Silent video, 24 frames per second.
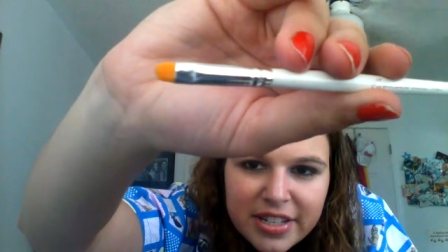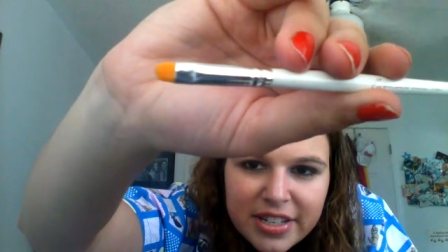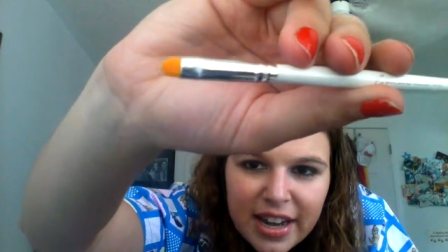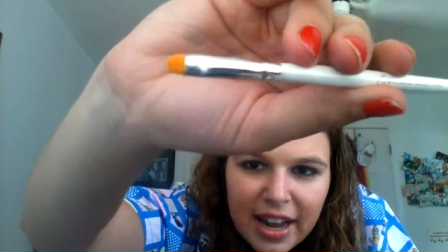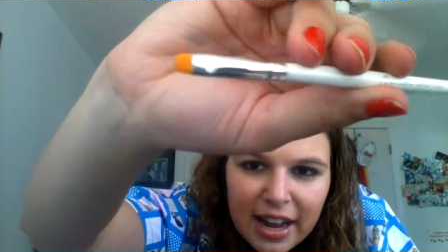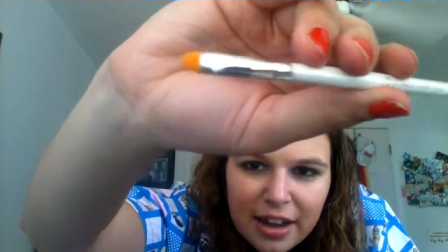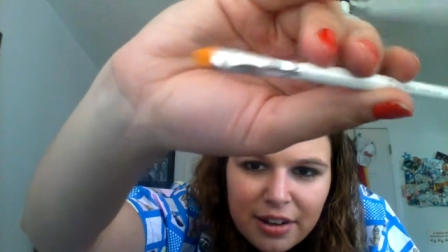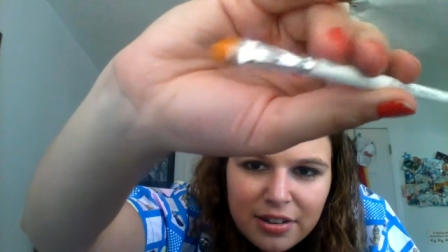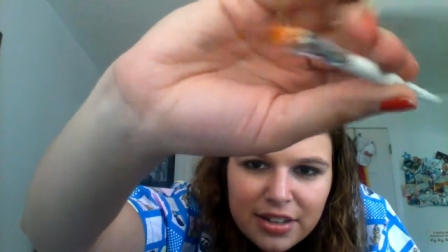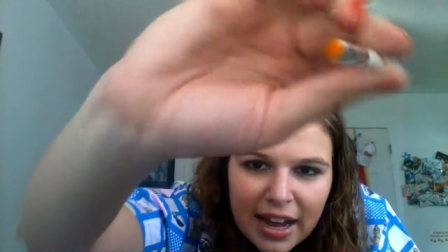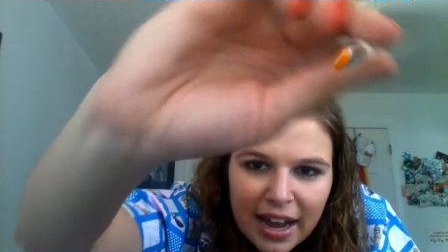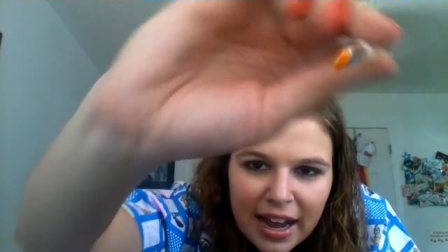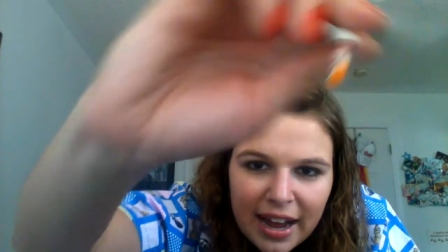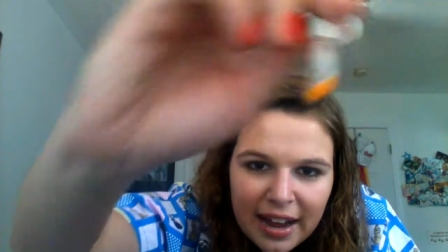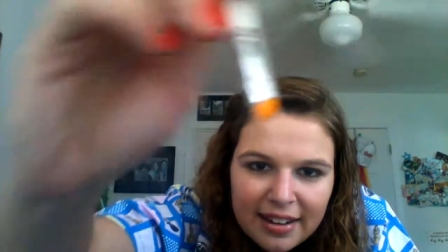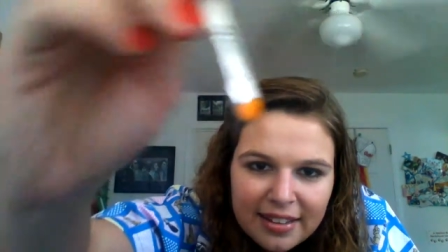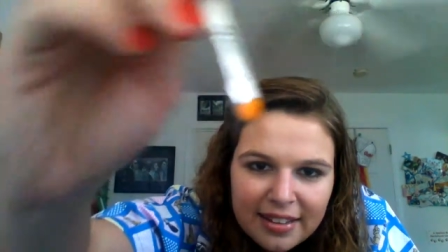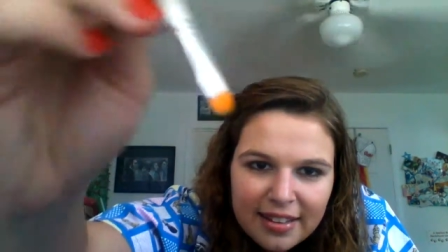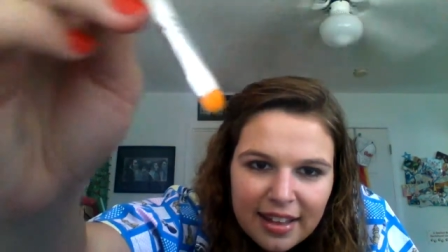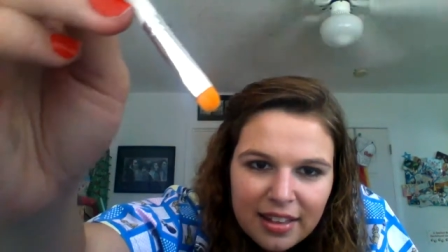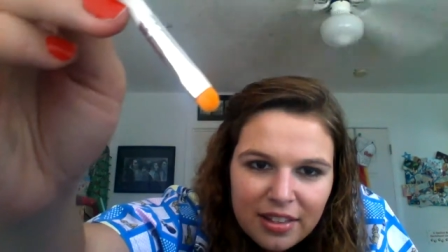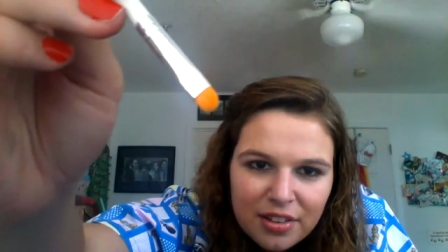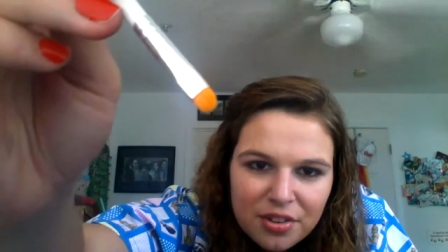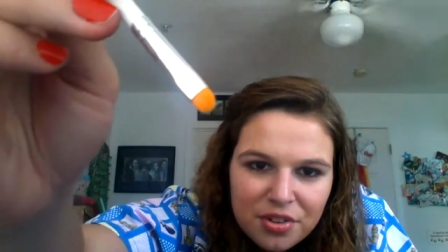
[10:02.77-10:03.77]
how tiny that
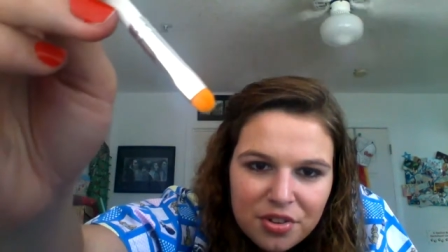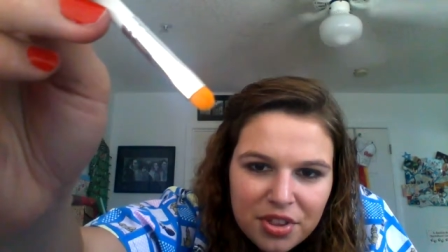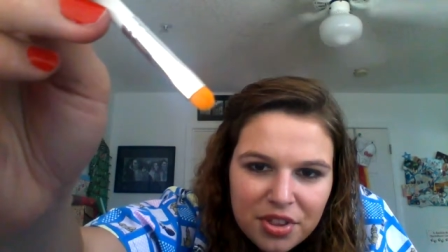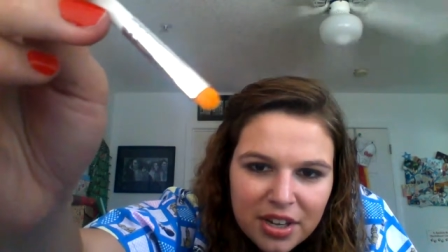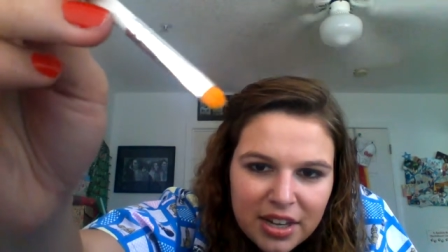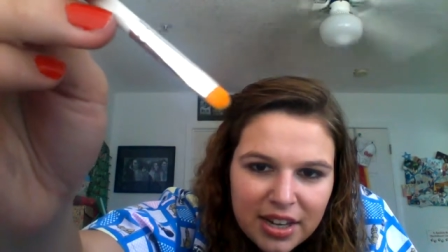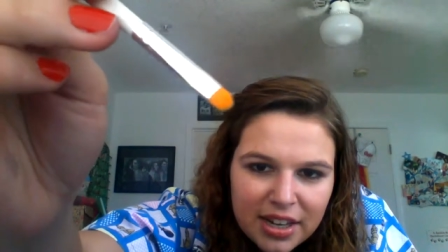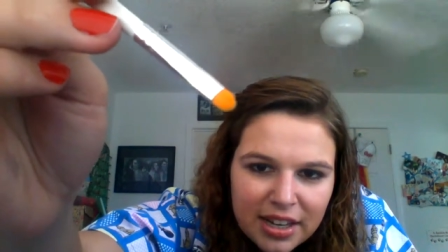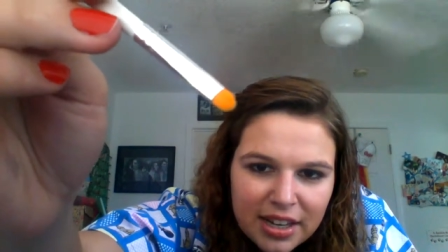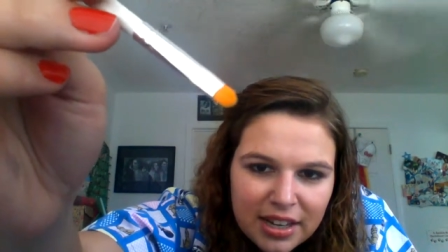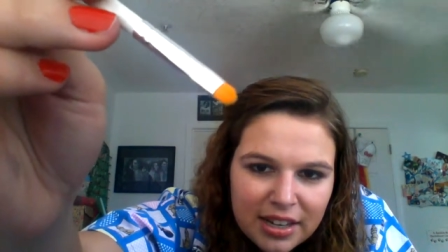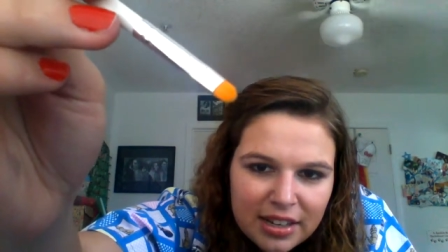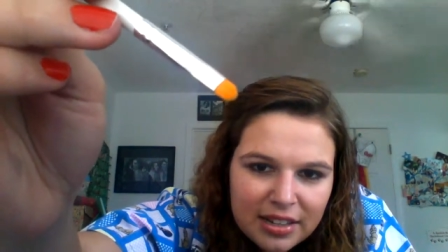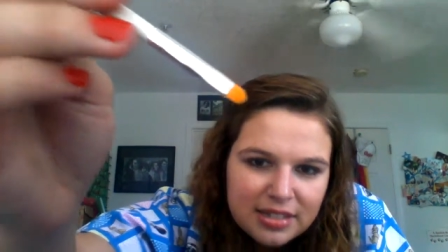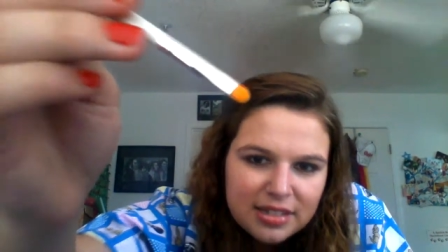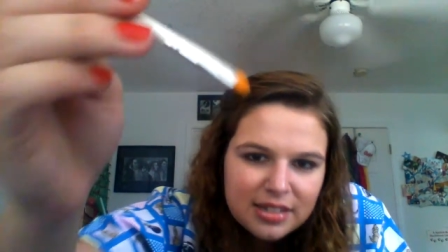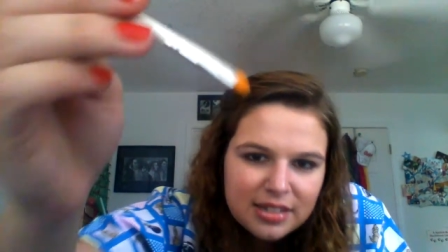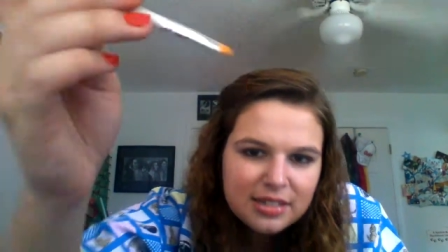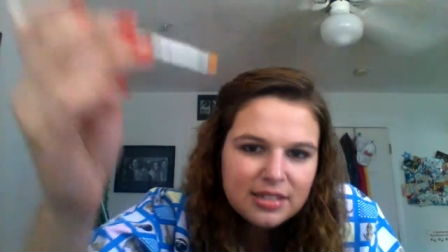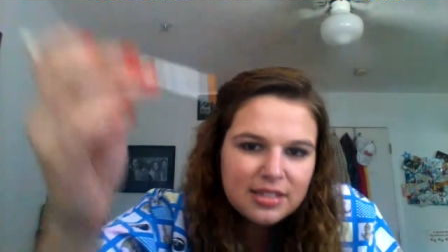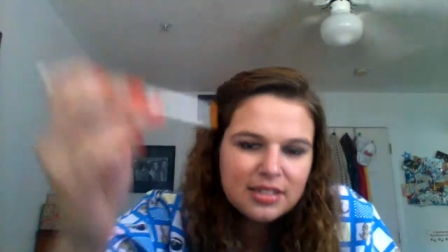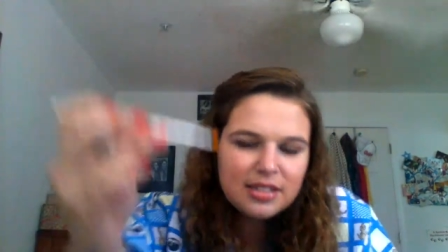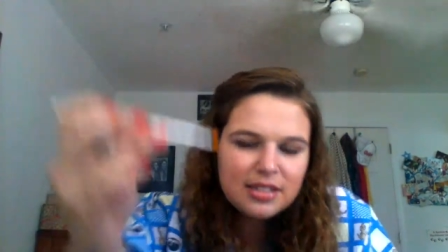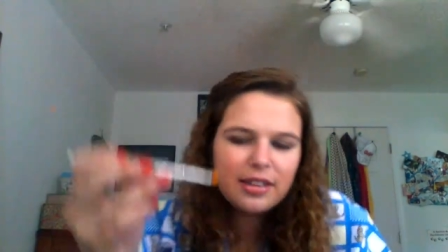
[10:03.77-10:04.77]
little thing is?
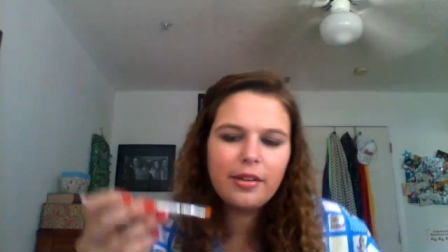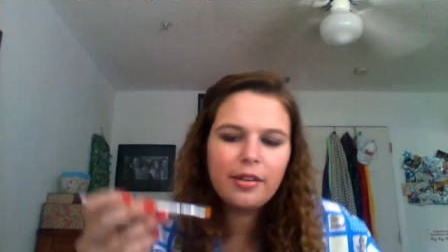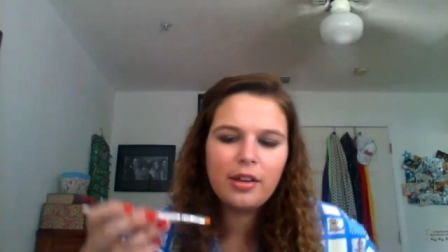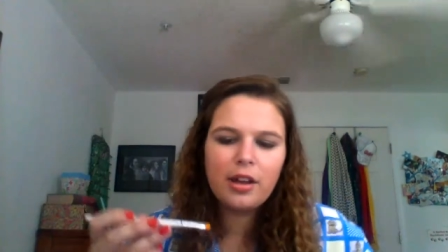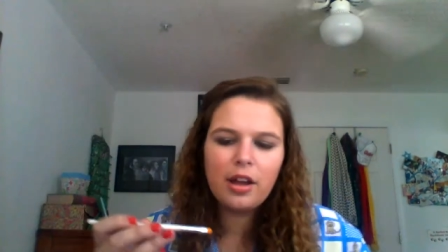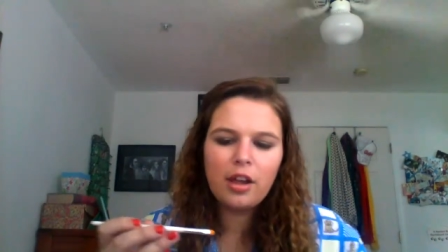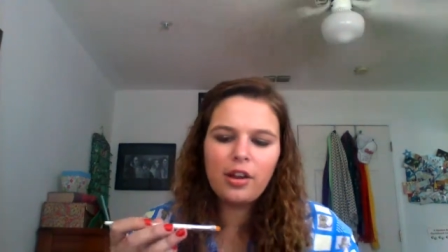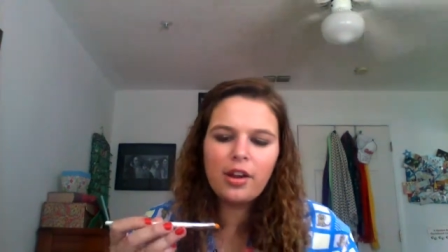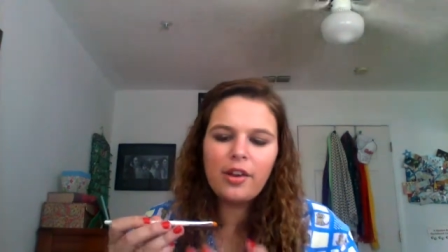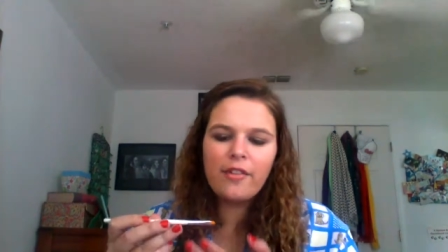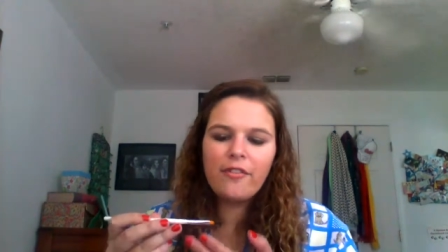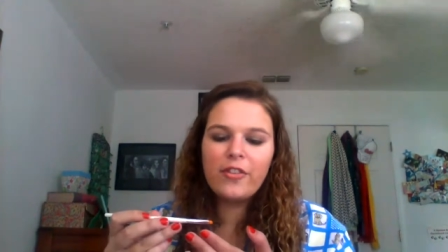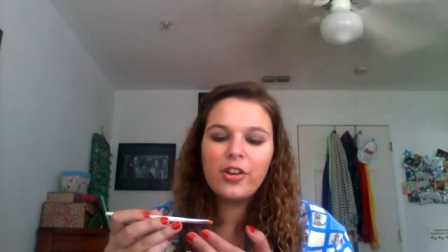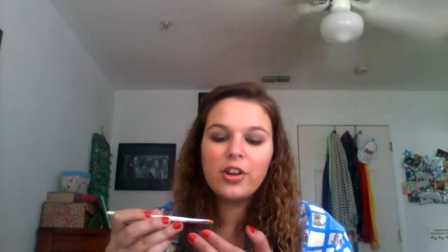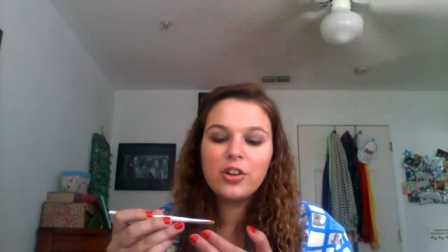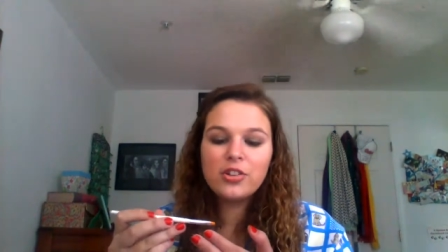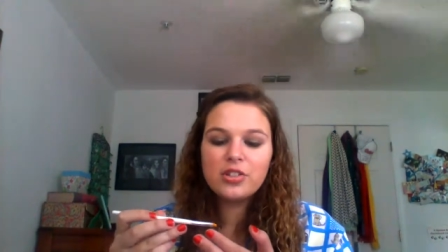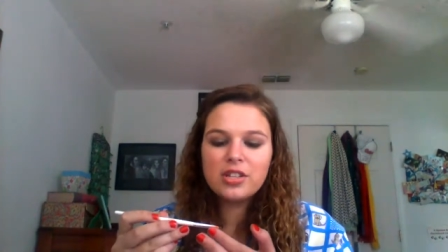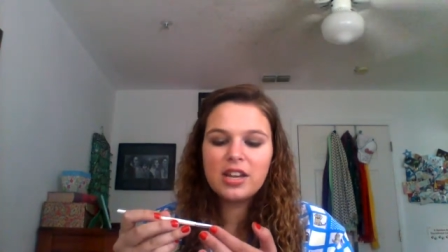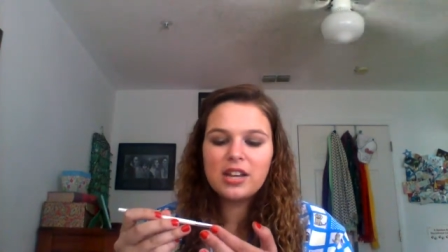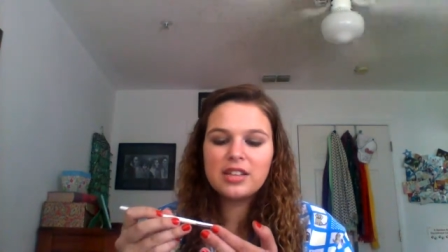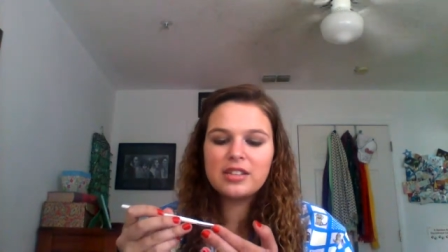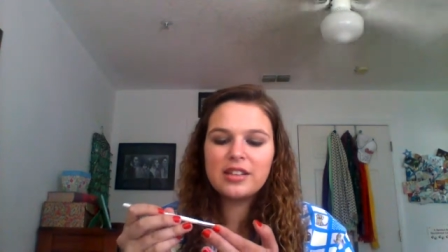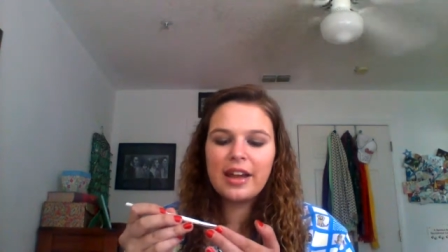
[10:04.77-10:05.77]
It's the same color. It feels the
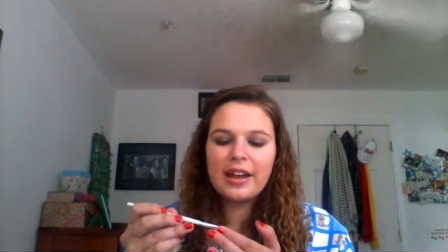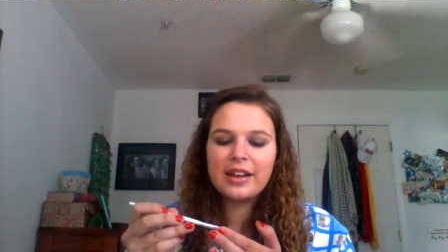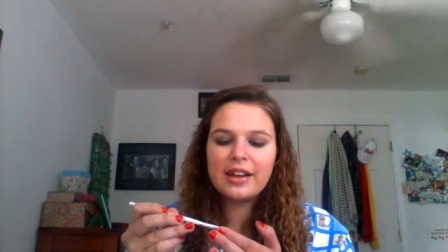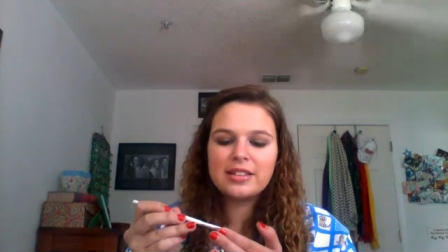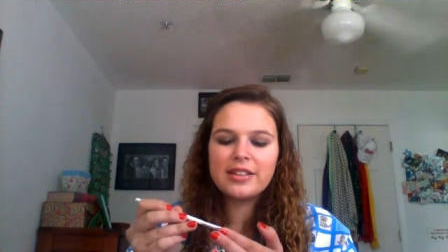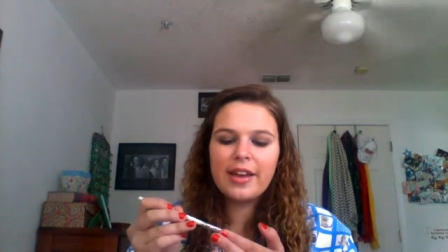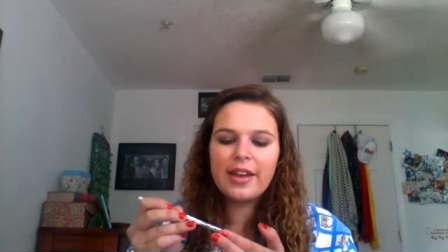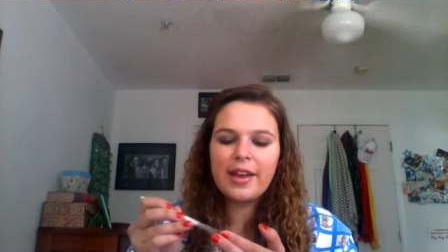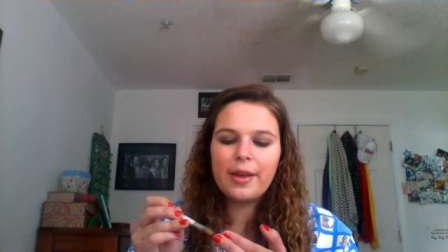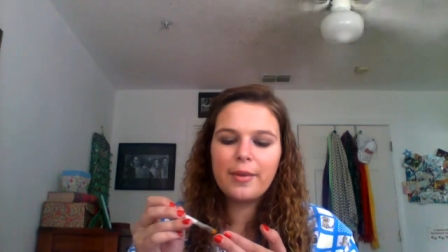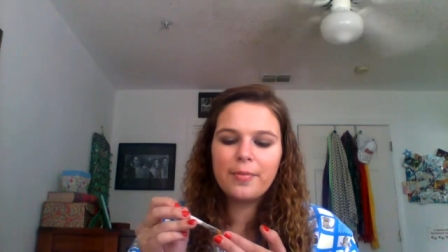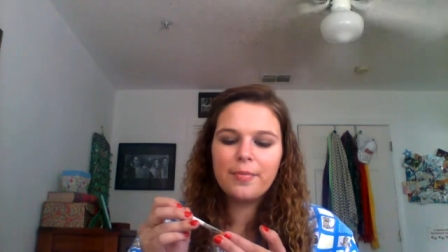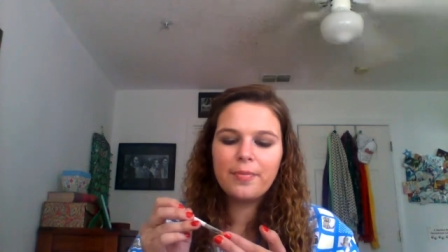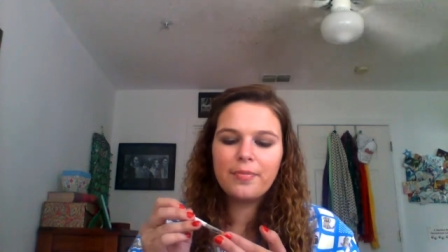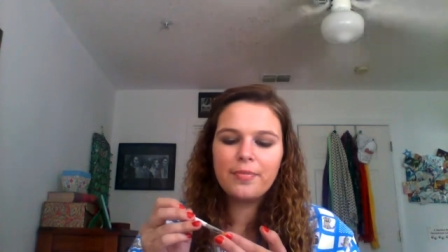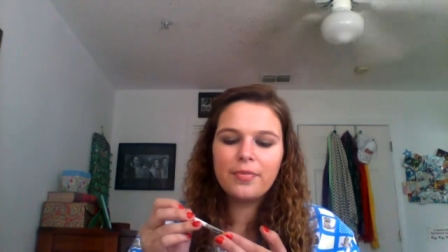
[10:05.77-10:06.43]
exact same.